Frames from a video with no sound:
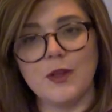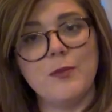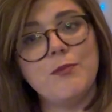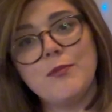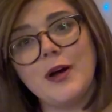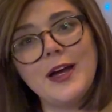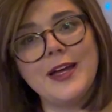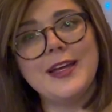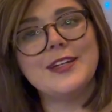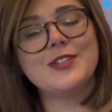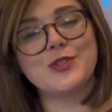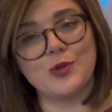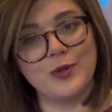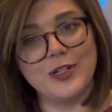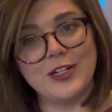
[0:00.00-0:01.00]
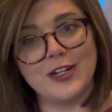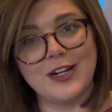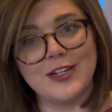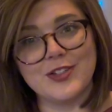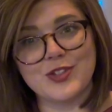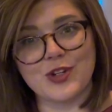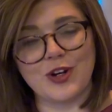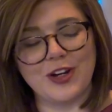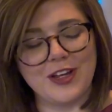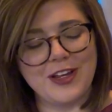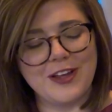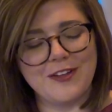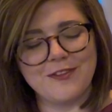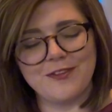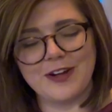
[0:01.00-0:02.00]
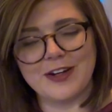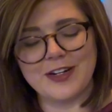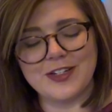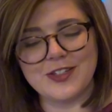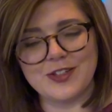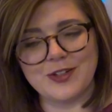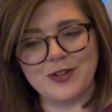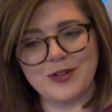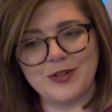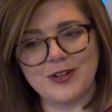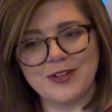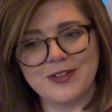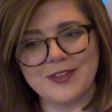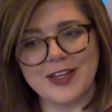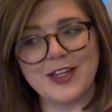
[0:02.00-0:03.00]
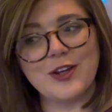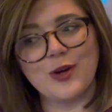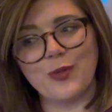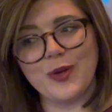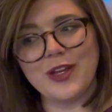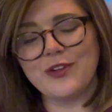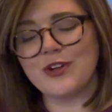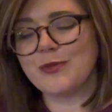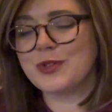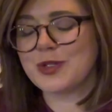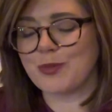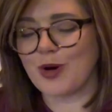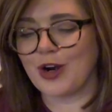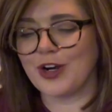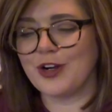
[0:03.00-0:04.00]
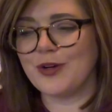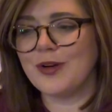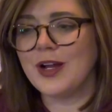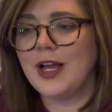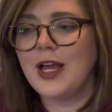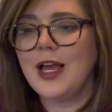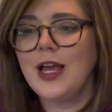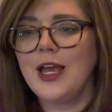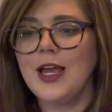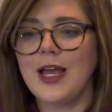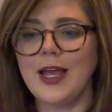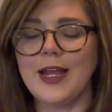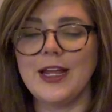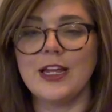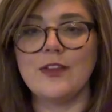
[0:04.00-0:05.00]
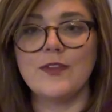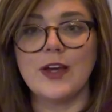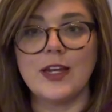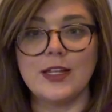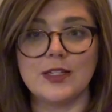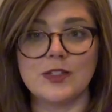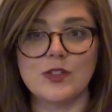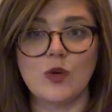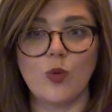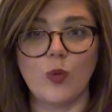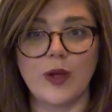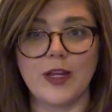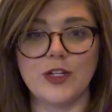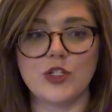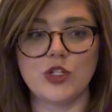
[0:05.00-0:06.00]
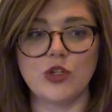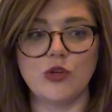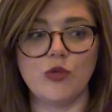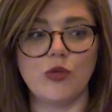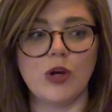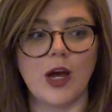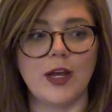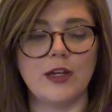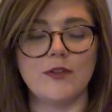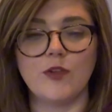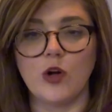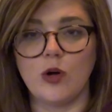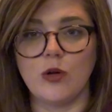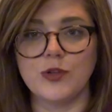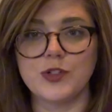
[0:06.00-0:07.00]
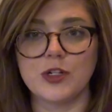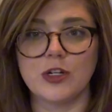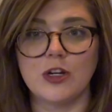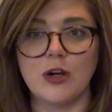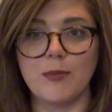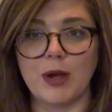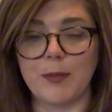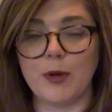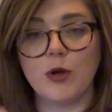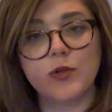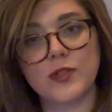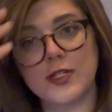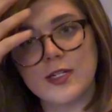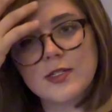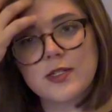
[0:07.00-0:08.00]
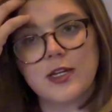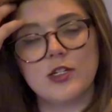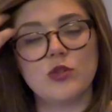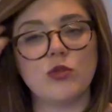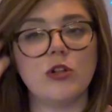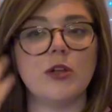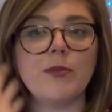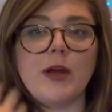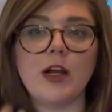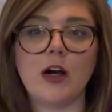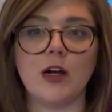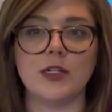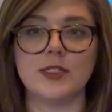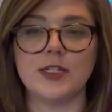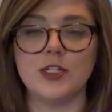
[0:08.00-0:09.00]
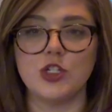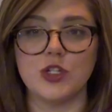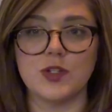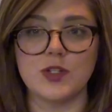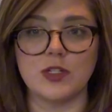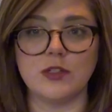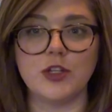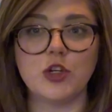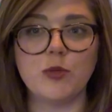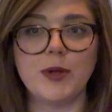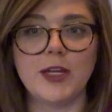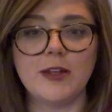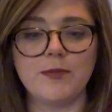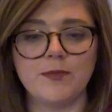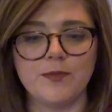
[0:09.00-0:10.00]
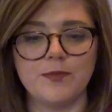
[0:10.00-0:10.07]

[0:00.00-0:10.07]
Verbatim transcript: My school year is starting very soon, like a week from tomorrow, and that is going to kind of alter my posting schedule and my content just a little bit.